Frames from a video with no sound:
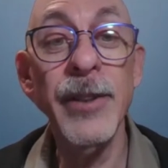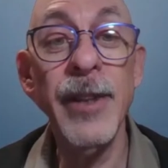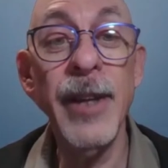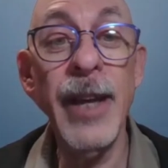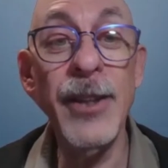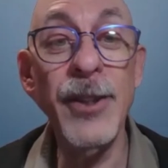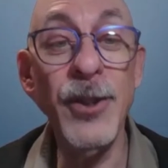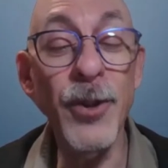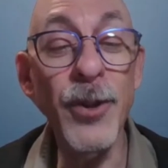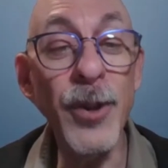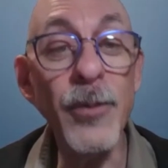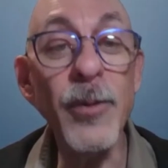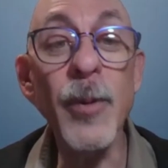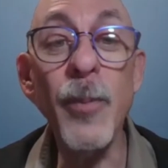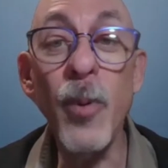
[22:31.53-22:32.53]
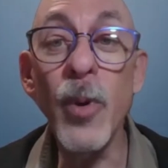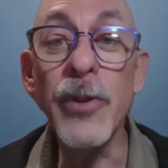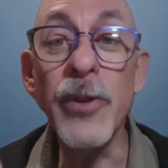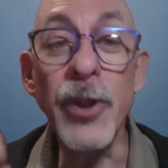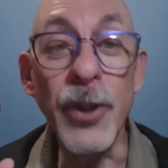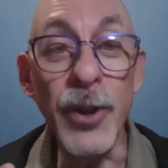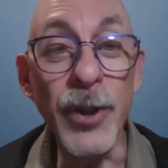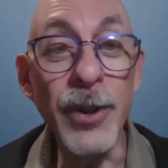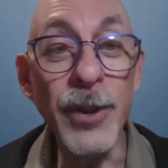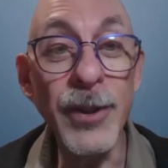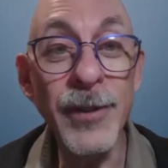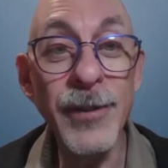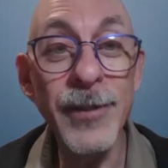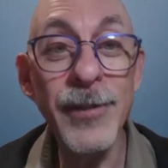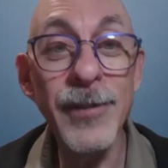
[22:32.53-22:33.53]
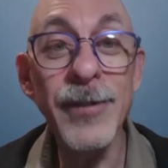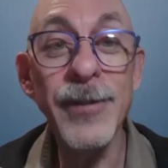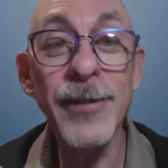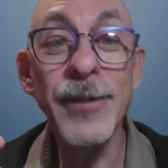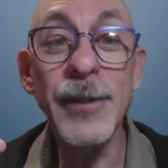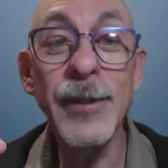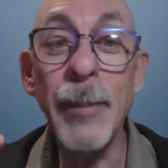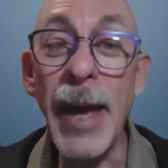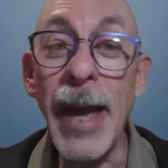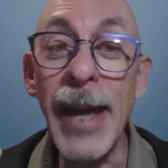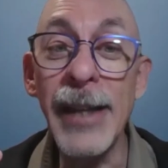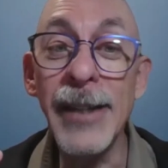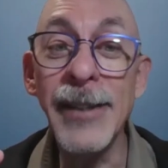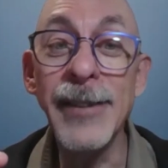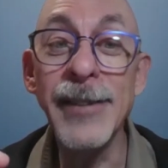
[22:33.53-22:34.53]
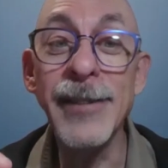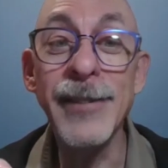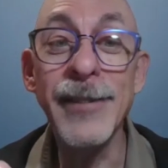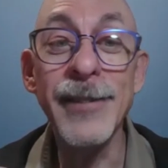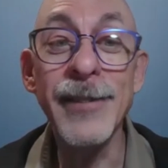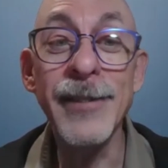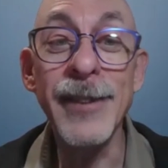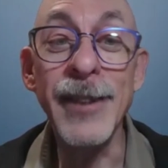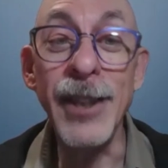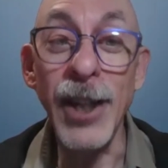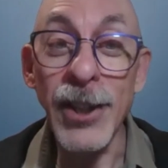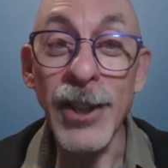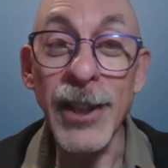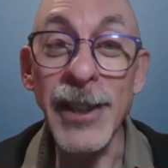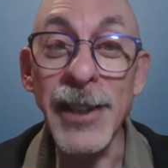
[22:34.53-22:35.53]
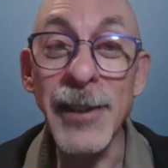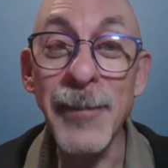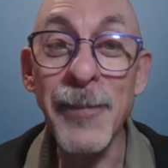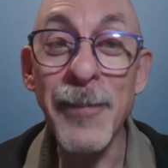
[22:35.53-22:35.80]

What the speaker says: and you're going to report the good, the bad, and the ugly.